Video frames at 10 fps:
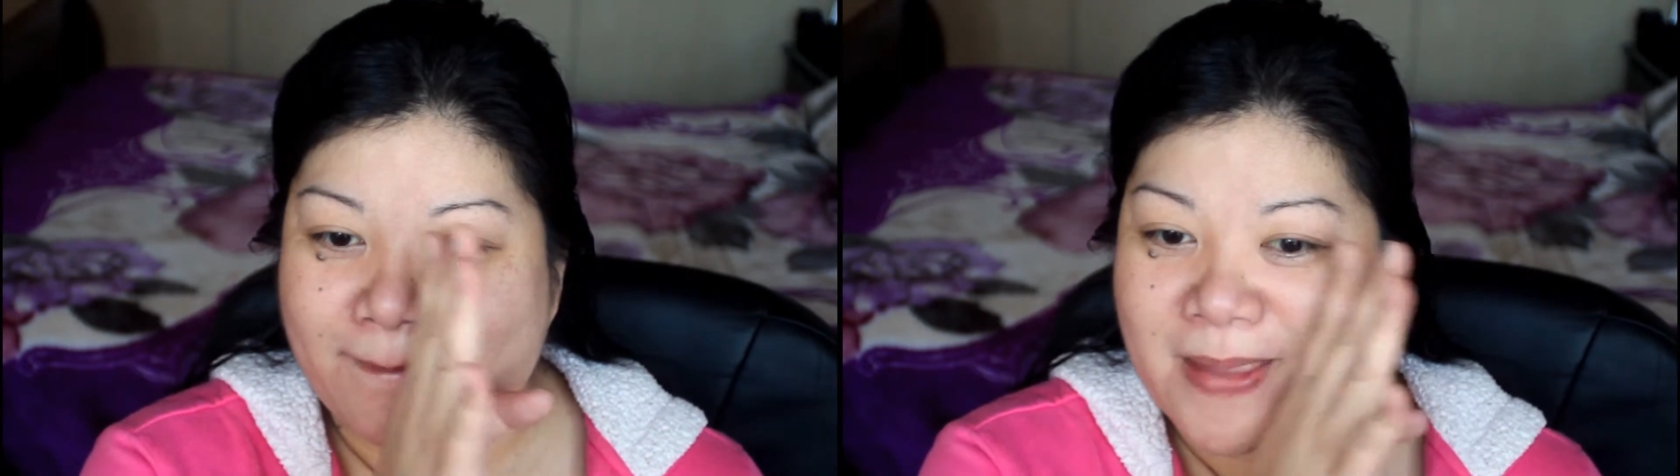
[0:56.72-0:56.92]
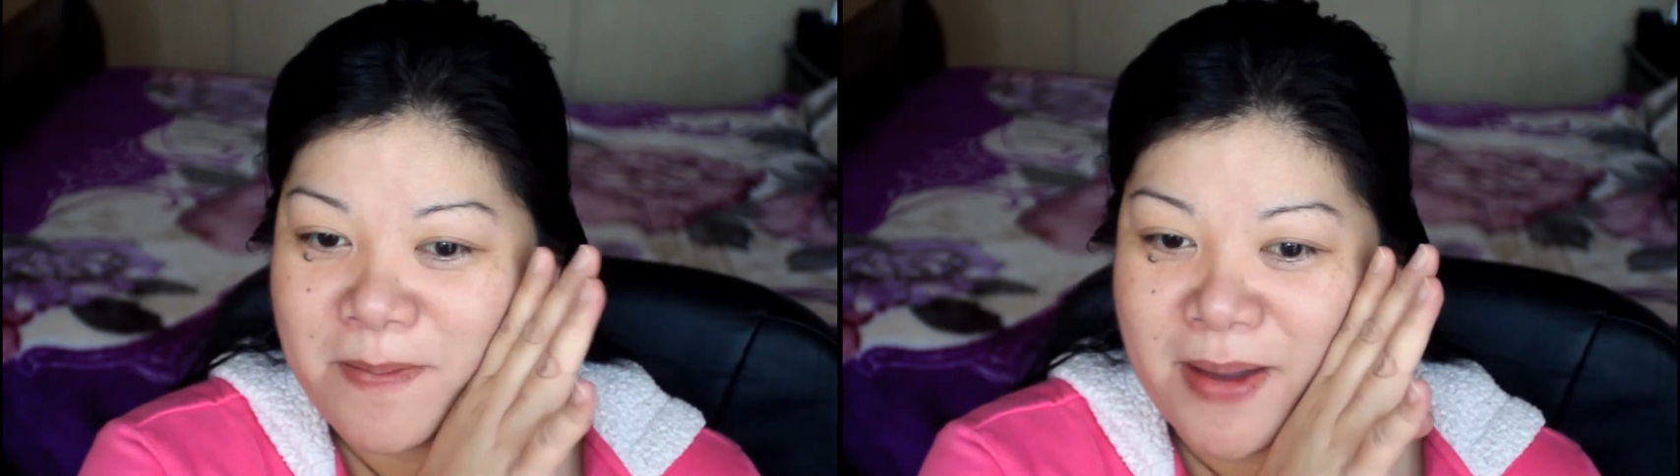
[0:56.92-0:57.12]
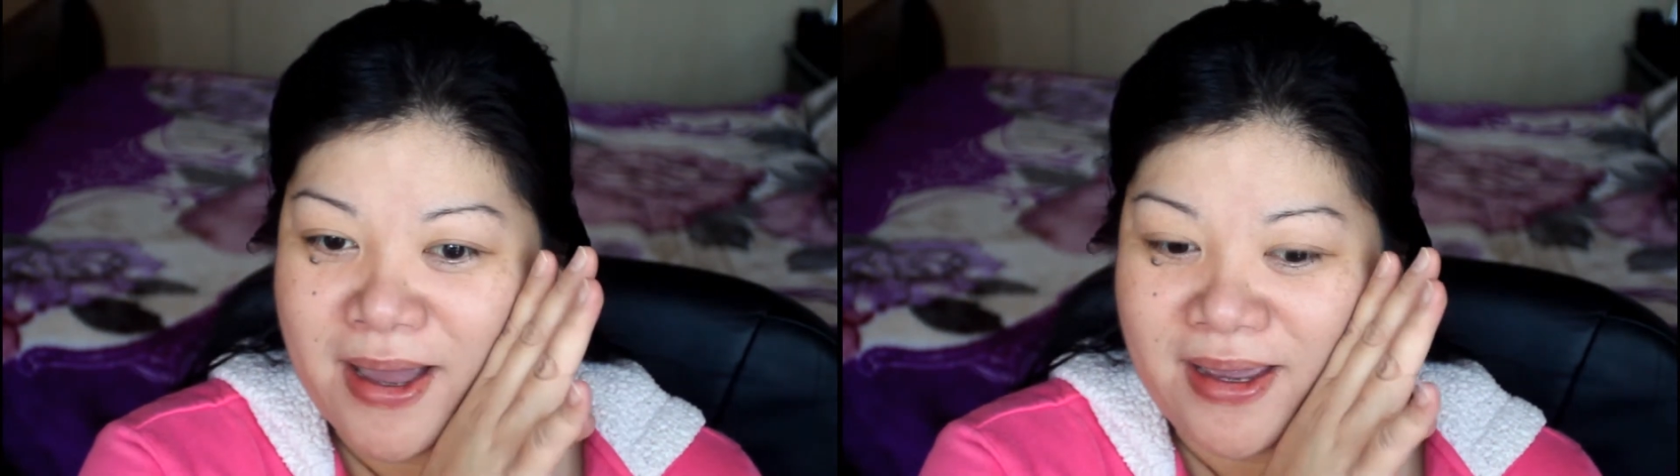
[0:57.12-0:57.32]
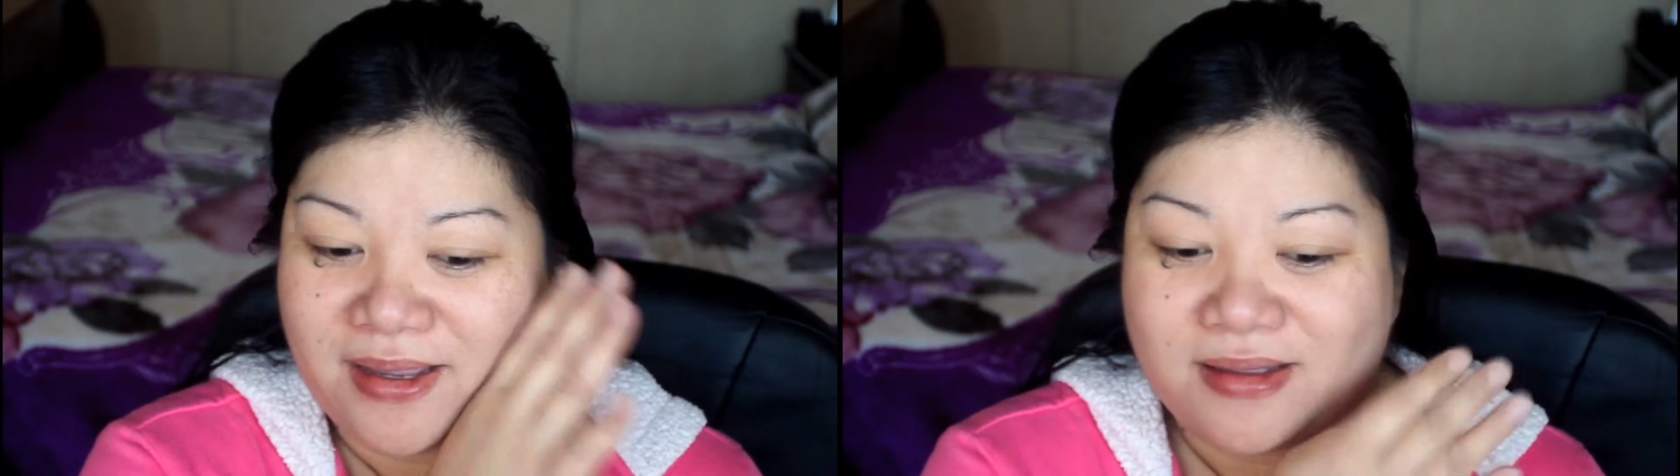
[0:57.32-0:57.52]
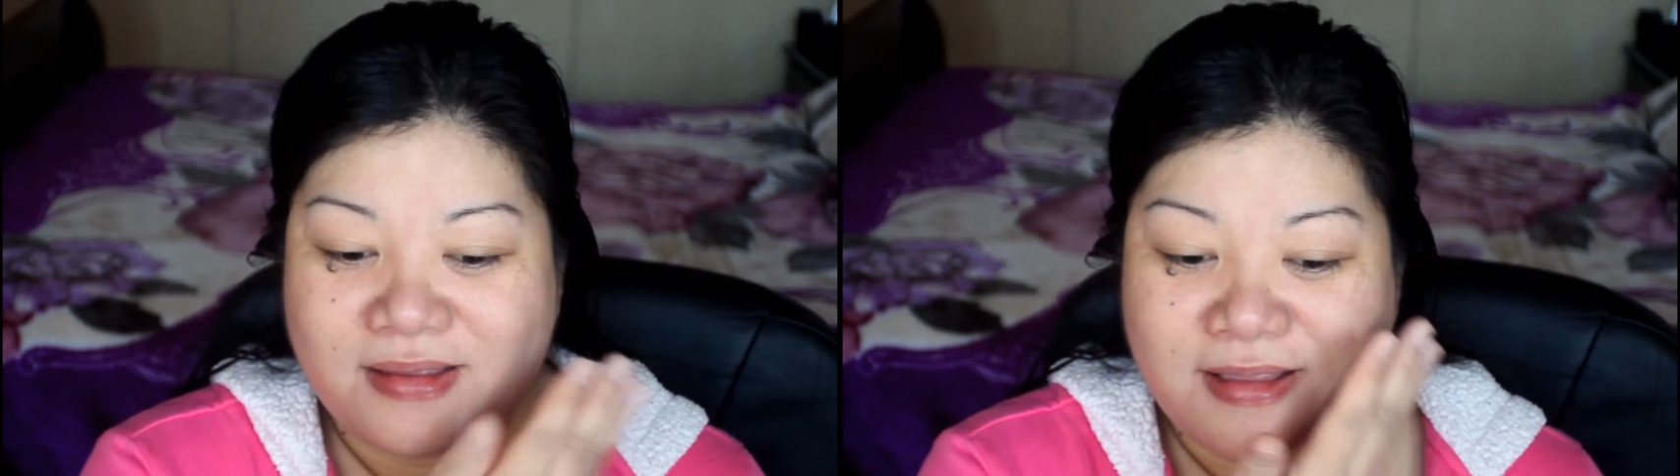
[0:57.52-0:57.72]
my
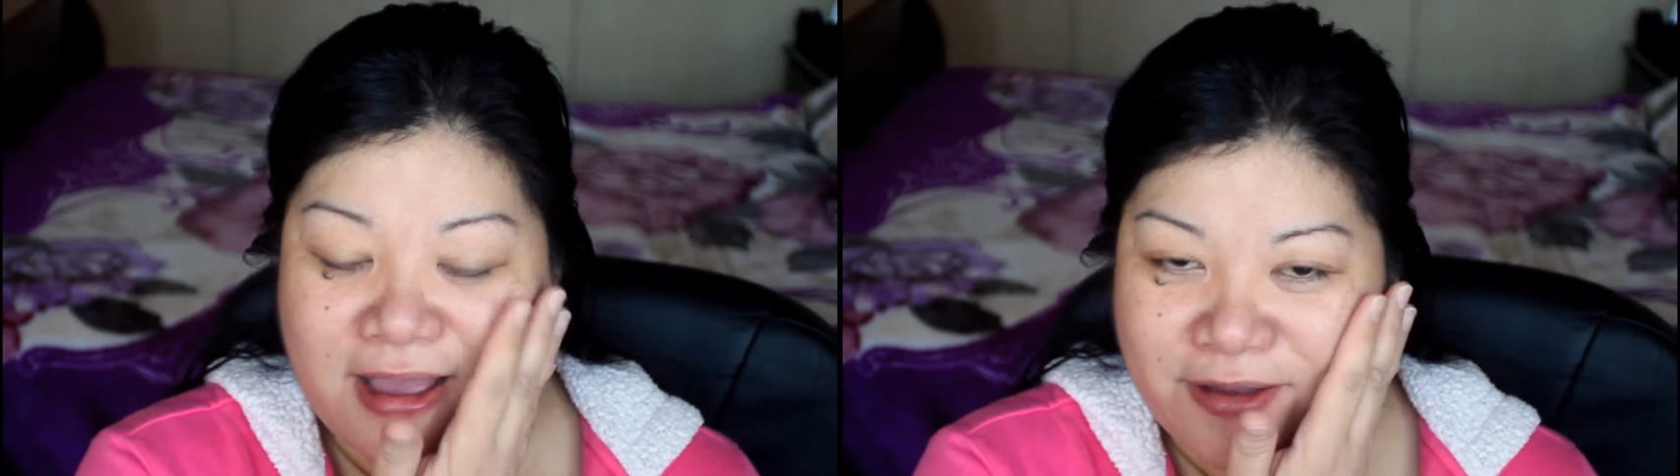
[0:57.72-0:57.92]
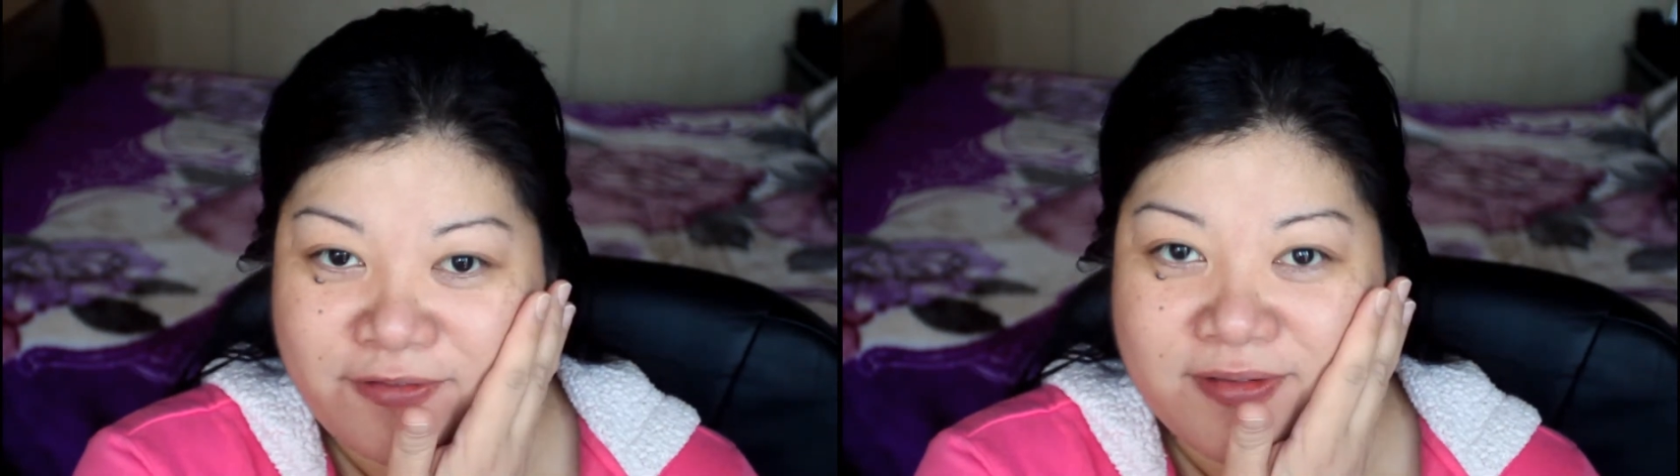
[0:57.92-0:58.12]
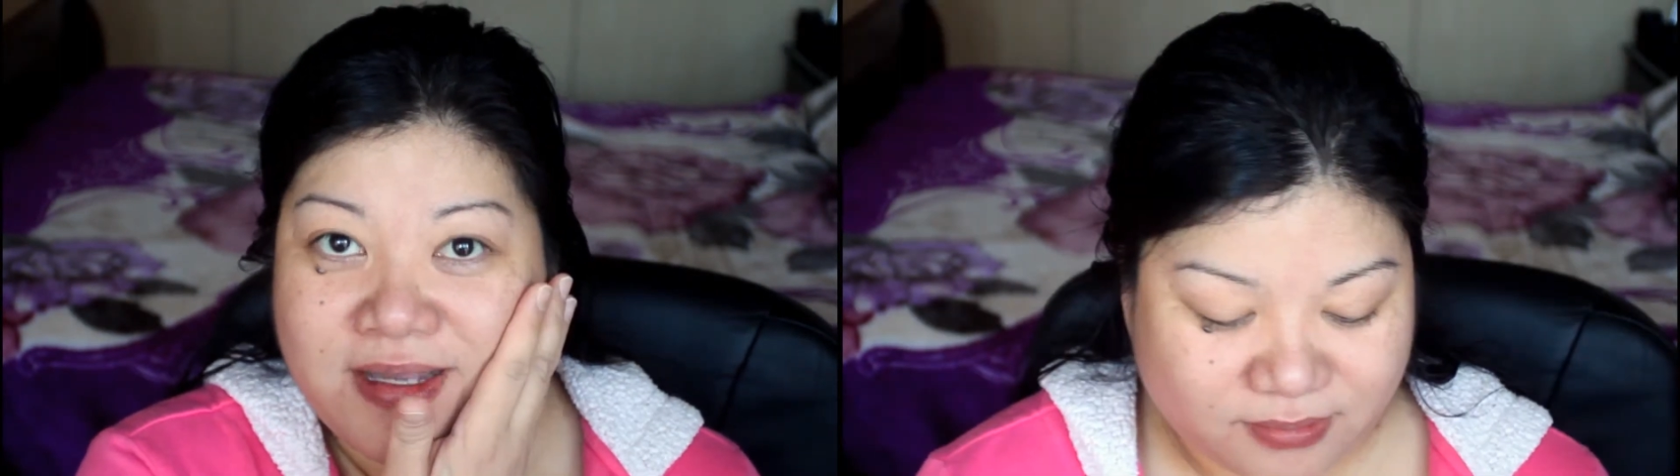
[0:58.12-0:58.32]
left.